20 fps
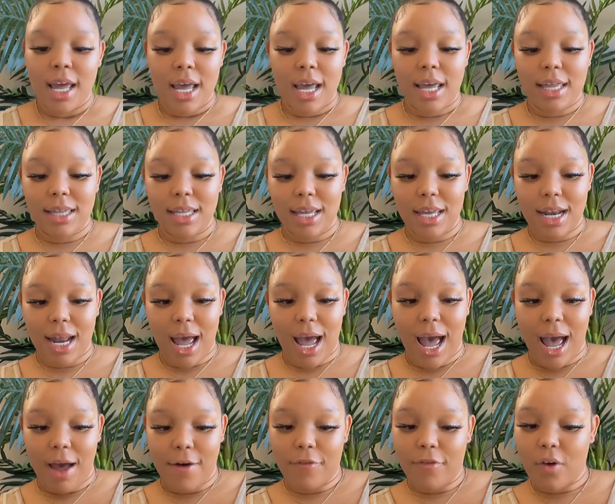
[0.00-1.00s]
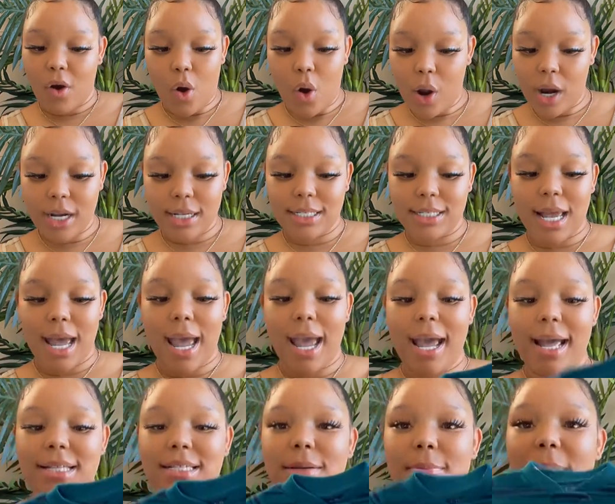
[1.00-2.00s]
And then, of course, I
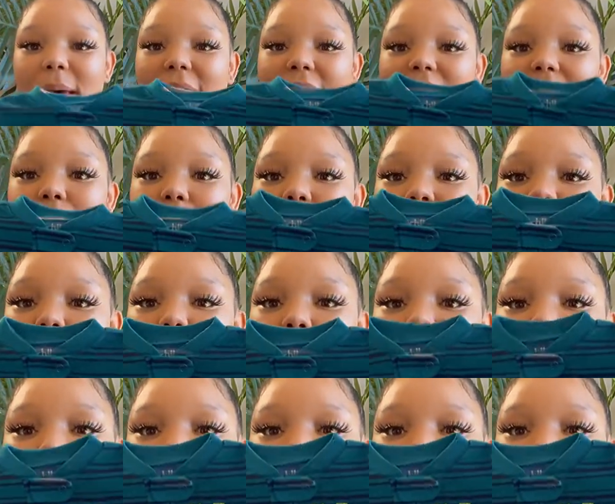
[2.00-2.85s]
had to pack him a little